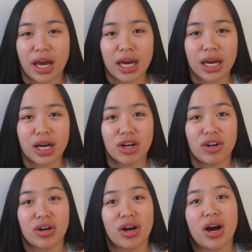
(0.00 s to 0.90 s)

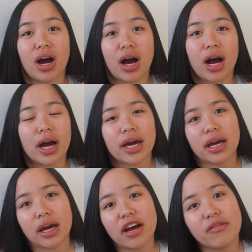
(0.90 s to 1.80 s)
And
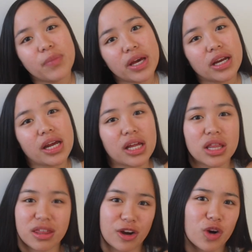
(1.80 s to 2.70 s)
I have been
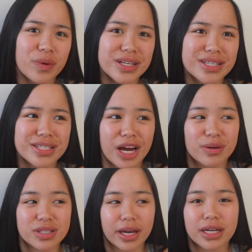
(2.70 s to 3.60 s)
in therapy since I
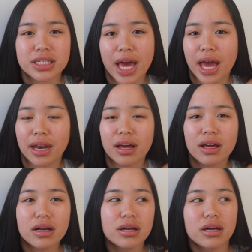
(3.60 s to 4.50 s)
was like 10.
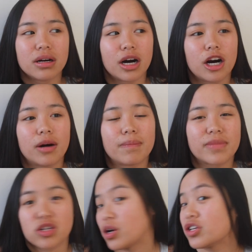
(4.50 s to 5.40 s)

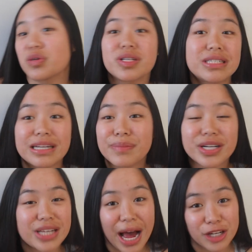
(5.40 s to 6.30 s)
There's also a stigma
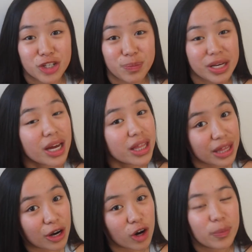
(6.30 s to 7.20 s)
attached to being in
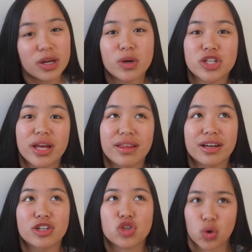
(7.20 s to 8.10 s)
therapy, which I
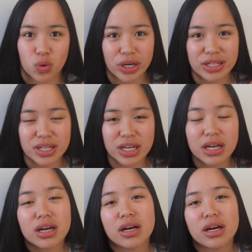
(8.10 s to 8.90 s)
think is crazy.